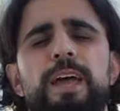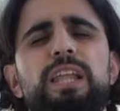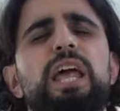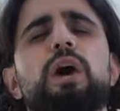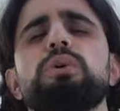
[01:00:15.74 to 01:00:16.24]

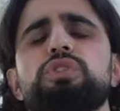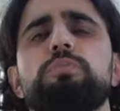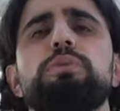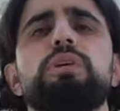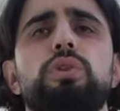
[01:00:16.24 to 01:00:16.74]
Allow us to
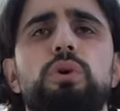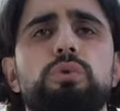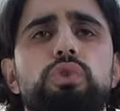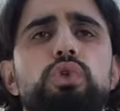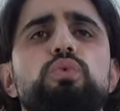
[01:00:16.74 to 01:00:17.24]
be
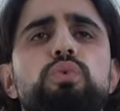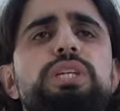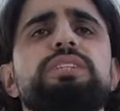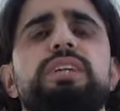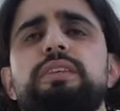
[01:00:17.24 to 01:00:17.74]
those who
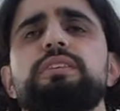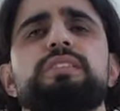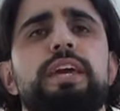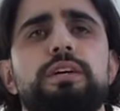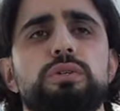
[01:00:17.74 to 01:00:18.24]
reset the
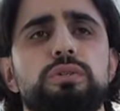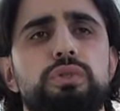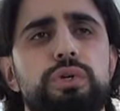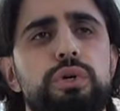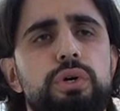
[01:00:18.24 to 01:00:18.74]

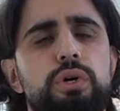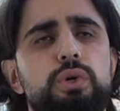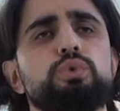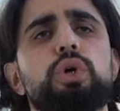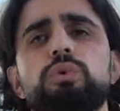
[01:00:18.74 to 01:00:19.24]
scales,
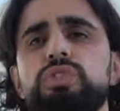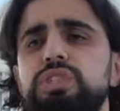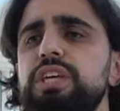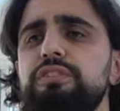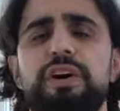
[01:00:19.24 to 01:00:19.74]
who don't
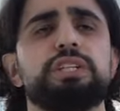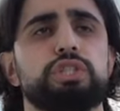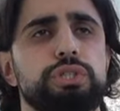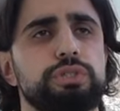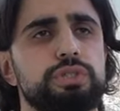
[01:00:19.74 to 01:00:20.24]
seek
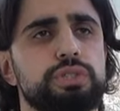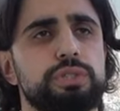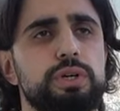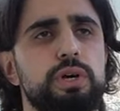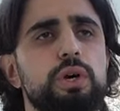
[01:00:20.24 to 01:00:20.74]
vengeance,
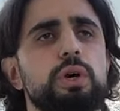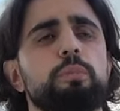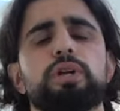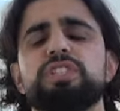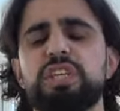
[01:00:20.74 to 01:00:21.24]

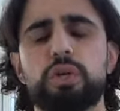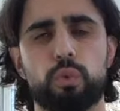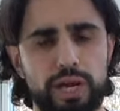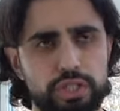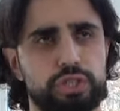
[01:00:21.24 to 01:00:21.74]
but seek
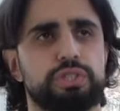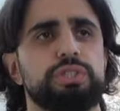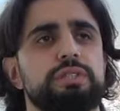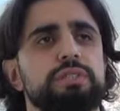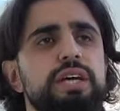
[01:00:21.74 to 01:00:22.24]

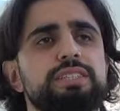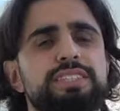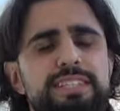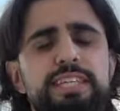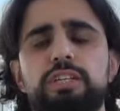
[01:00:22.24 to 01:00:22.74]
righteousness and
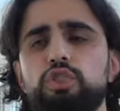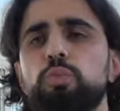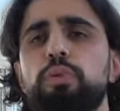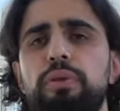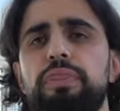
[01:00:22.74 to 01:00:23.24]
seek to
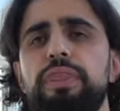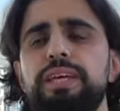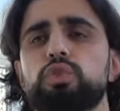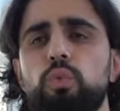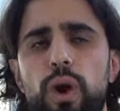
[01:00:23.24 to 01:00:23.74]
put
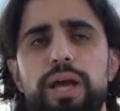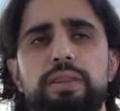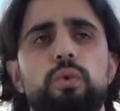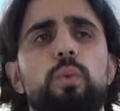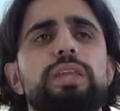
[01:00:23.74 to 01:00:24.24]
things
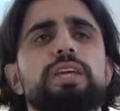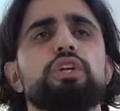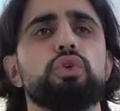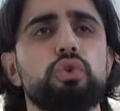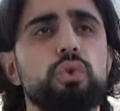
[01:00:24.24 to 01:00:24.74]
right the way that
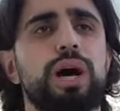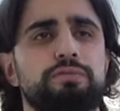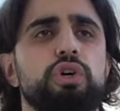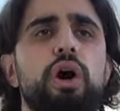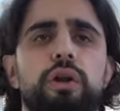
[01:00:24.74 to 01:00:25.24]
you
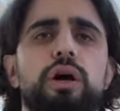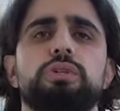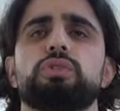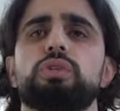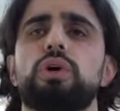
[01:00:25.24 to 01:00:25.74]
have taught
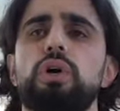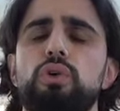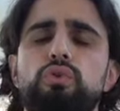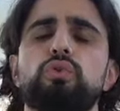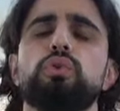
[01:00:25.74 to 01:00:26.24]
us
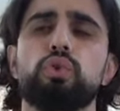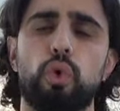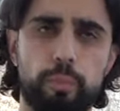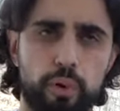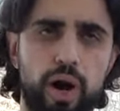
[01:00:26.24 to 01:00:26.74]
through
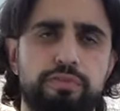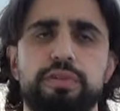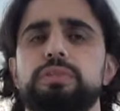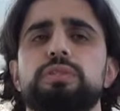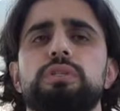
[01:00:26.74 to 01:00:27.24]
your
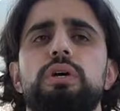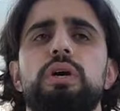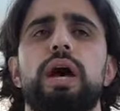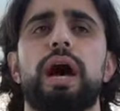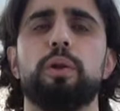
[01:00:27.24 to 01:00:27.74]
prophets,
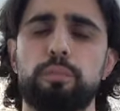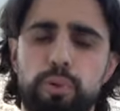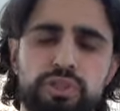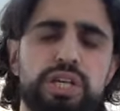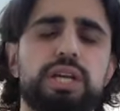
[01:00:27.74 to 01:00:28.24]
and in
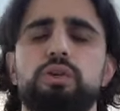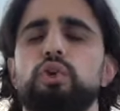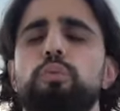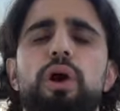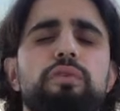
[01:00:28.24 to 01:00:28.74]
particular
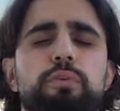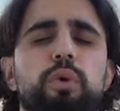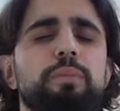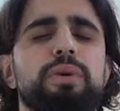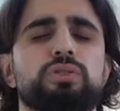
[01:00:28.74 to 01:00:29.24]
your Prophet
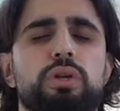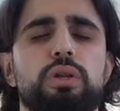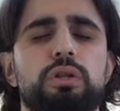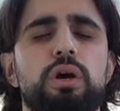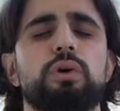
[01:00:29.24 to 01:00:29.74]
Muhammad
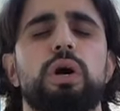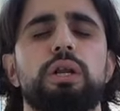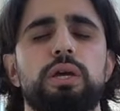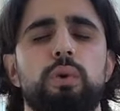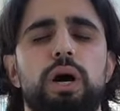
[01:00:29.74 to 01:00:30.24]
sallallahu
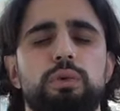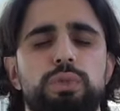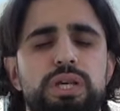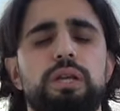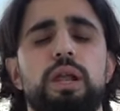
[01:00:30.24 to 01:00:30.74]
alaihi
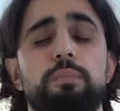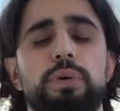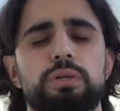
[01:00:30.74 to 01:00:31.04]
wasallam,